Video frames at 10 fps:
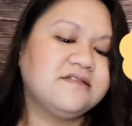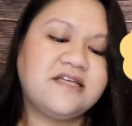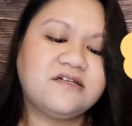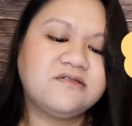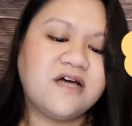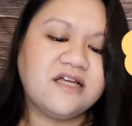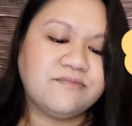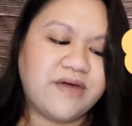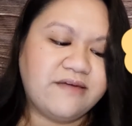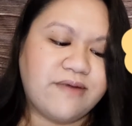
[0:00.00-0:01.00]
They could
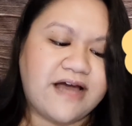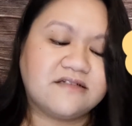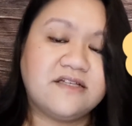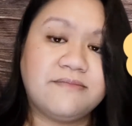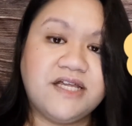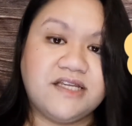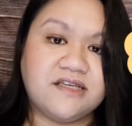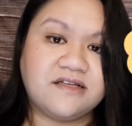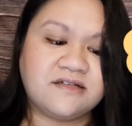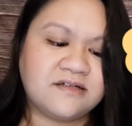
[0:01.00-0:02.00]
not pay back the
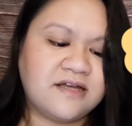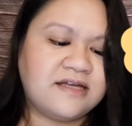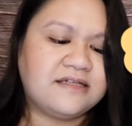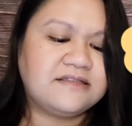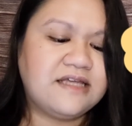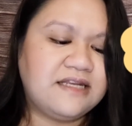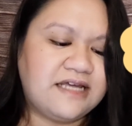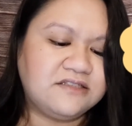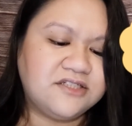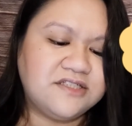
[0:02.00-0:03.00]
money. The
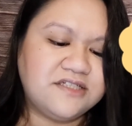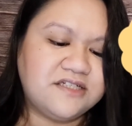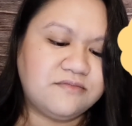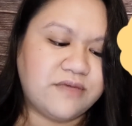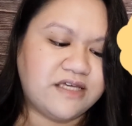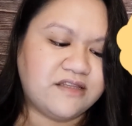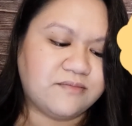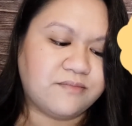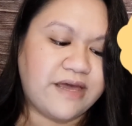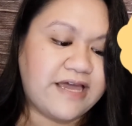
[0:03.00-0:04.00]
lender didn't make
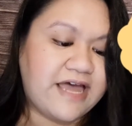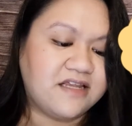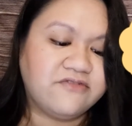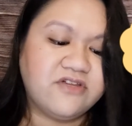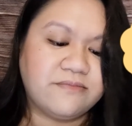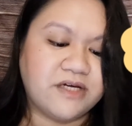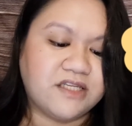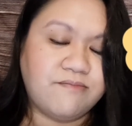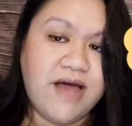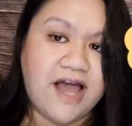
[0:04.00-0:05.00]
them pay any of the
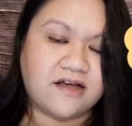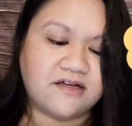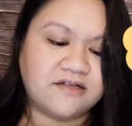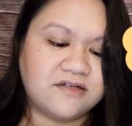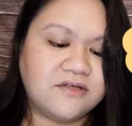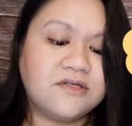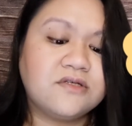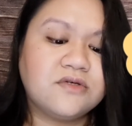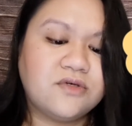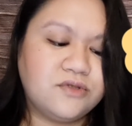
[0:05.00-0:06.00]
money back.
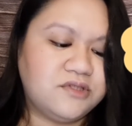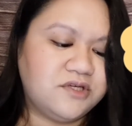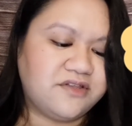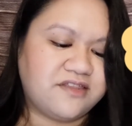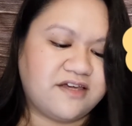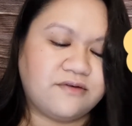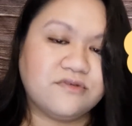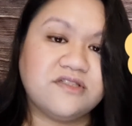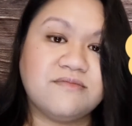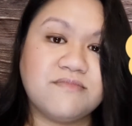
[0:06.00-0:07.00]
Who do you think
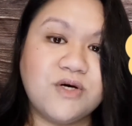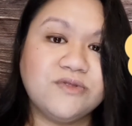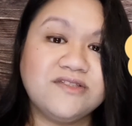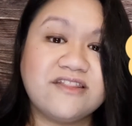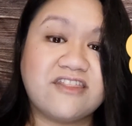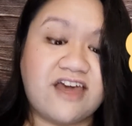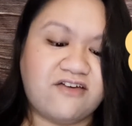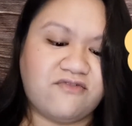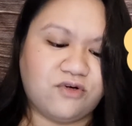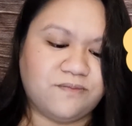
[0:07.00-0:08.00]
was the most
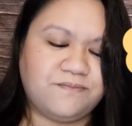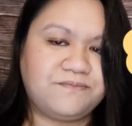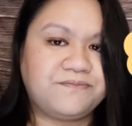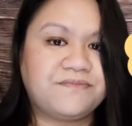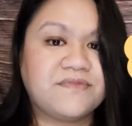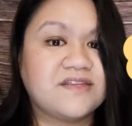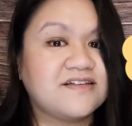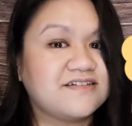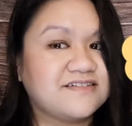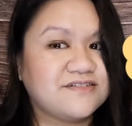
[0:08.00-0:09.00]
thankful?
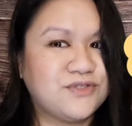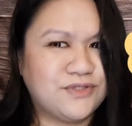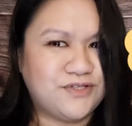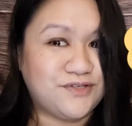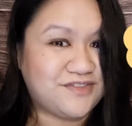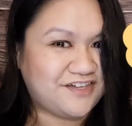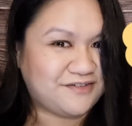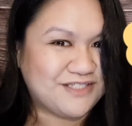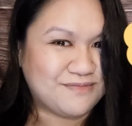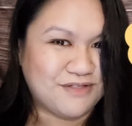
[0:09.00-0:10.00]
Who do you
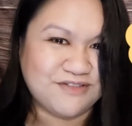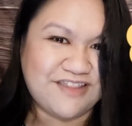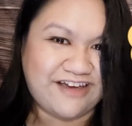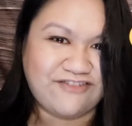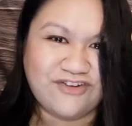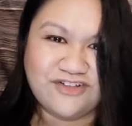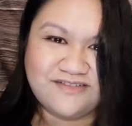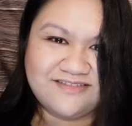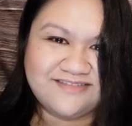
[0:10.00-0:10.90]
think was the most thankful?